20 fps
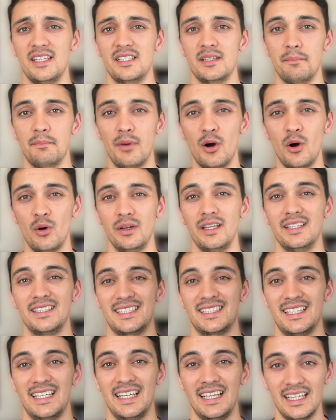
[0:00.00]
his opponent's
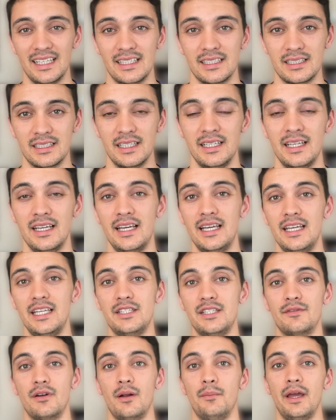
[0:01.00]
hits.
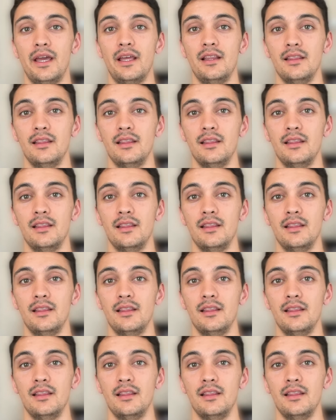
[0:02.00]
He's from a